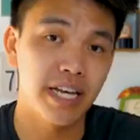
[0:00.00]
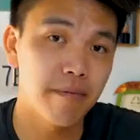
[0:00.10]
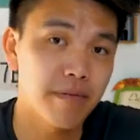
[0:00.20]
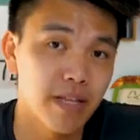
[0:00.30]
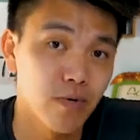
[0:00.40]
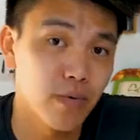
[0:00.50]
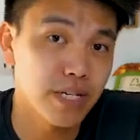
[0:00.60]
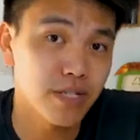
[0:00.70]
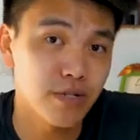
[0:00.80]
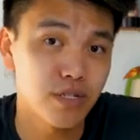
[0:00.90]
depth and
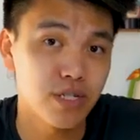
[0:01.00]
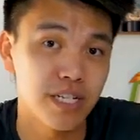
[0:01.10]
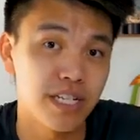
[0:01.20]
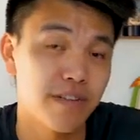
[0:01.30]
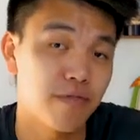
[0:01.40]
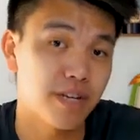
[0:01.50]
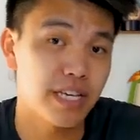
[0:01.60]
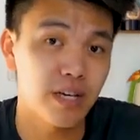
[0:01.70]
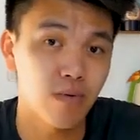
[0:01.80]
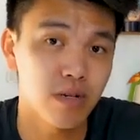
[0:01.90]
research the different
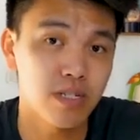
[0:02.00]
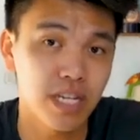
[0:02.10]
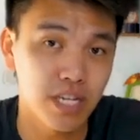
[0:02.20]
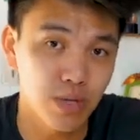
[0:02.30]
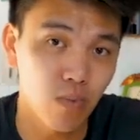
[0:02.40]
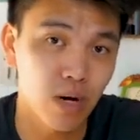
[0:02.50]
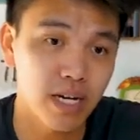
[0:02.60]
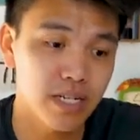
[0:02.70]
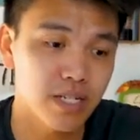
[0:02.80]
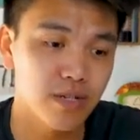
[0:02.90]
keywords that you
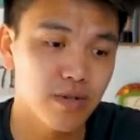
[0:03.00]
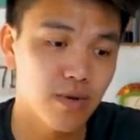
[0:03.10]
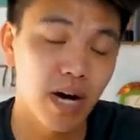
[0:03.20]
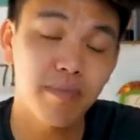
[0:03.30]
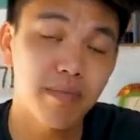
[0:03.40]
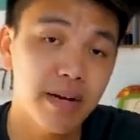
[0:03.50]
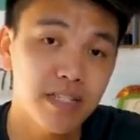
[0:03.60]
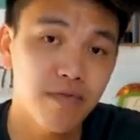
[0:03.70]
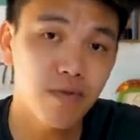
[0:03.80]
want to optimize